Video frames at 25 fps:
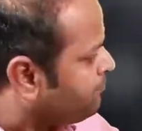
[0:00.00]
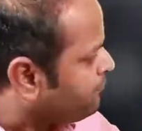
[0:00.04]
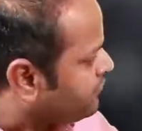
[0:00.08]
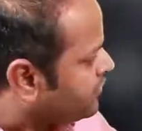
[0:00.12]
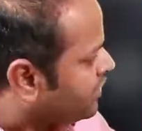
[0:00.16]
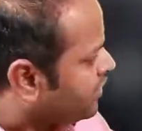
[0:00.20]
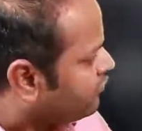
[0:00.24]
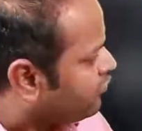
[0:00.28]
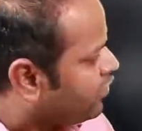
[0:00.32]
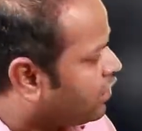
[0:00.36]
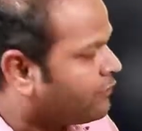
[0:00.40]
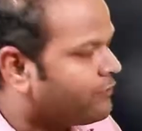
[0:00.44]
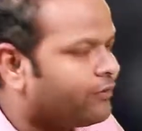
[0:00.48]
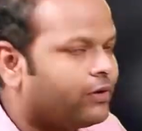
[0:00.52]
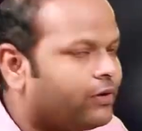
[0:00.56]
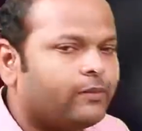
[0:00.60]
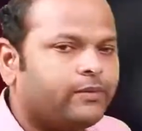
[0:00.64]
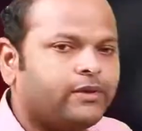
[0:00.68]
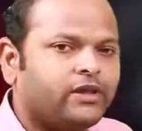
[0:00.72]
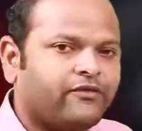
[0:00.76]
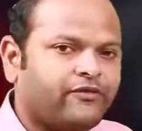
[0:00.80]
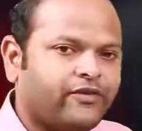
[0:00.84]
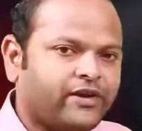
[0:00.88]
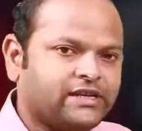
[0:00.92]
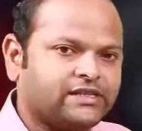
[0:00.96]
Then what will be
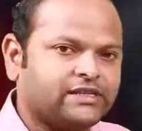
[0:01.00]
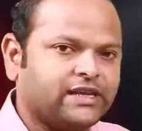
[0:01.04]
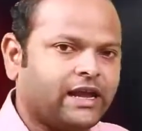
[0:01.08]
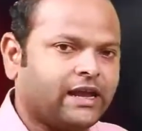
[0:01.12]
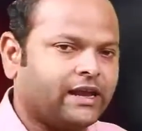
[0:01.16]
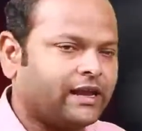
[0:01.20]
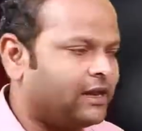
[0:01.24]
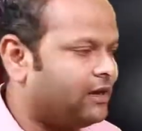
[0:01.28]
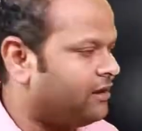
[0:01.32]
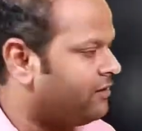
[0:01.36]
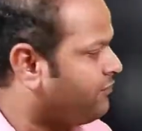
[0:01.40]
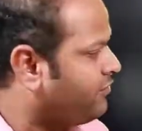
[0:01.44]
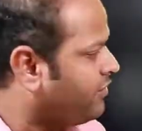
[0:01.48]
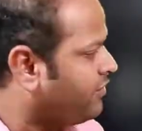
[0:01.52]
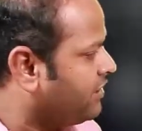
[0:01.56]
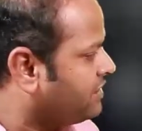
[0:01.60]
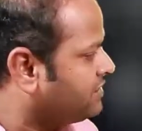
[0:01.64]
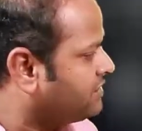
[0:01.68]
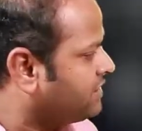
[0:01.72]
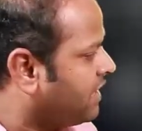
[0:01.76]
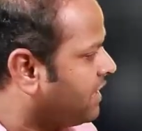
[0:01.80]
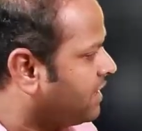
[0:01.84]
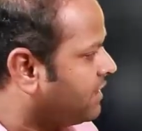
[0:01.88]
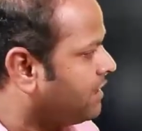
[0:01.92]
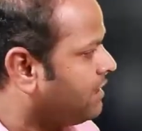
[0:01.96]
the phase angle? Phase
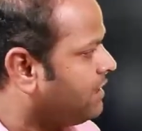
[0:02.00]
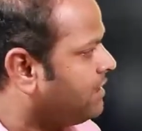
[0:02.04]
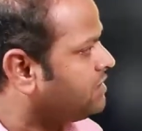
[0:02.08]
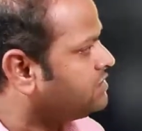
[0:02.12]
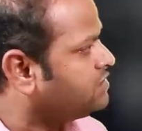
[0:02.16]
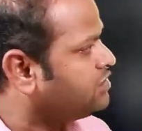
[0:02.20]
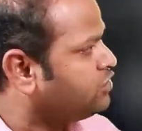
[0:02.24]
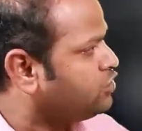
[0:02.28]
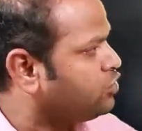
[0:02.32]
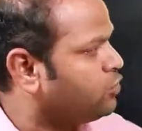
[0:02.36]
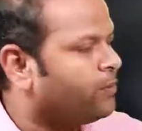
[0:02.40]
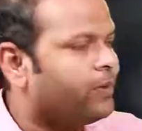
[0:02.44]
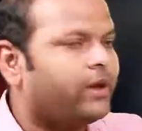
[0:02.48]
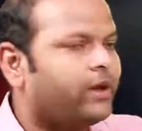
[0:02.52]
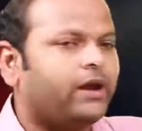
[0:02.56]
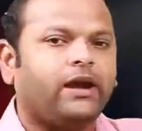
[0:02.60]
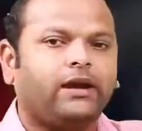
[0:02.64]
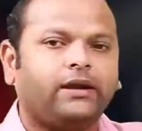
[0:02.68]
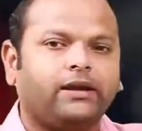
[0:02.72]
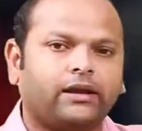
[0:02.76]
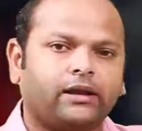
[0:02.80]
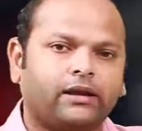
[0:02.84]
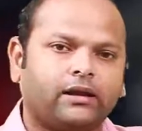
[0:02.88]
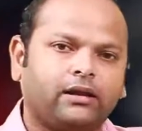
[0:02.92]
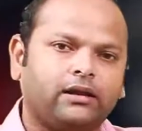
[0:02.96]
angle is
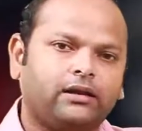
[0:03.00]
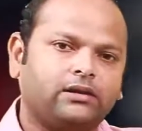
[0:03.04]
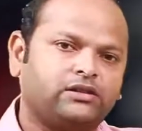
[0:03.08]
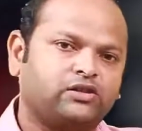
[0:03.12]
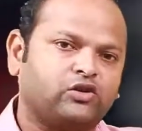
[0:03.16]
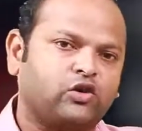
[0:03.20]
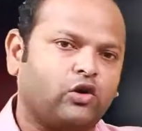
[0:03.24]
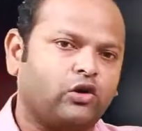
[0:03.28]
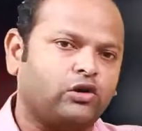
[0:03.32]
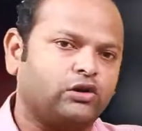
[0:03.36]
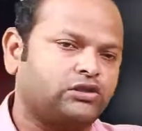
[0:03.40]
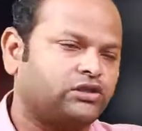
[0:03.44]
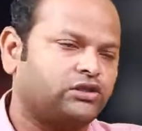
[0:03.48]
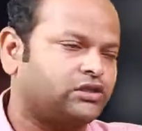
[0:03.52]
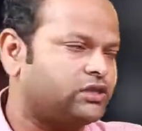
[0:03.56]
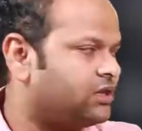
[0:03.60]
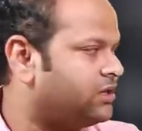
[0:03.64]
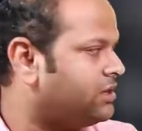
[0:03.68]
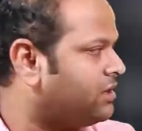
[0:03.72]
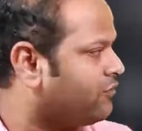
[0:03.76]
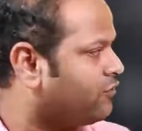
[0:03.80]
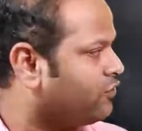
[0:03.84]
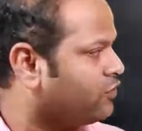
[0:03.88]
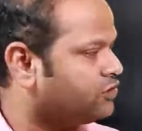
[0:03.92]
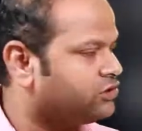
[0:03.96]
numerator is constant,
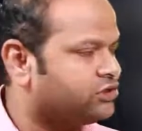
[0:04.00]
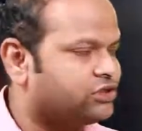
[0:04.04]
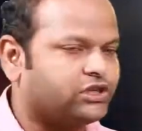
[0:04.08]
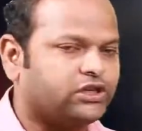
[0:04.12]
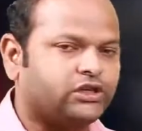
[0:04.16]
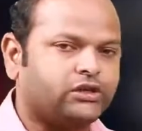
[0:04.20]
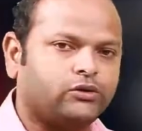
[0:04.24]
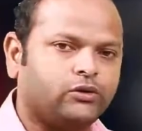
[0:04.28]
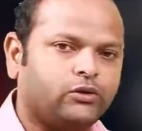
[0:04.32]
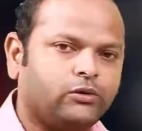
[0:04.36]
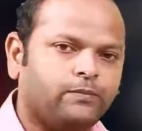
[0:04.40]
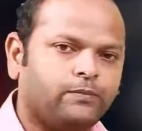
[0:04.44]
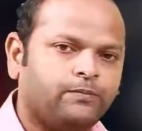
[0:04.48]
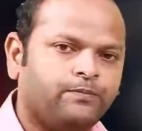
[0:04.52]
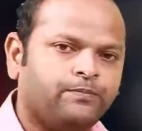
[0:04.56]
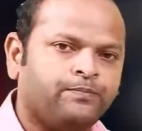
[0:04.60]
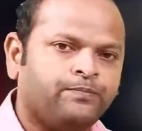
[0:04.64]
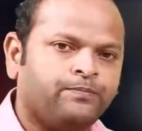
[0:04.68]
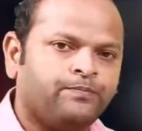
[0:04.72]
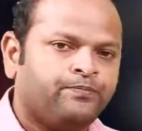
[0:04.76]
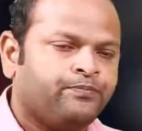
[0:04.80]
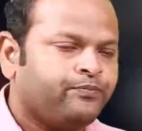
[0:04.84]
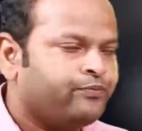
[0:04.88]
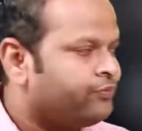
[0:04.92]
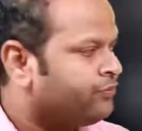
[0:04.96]
therefore 0.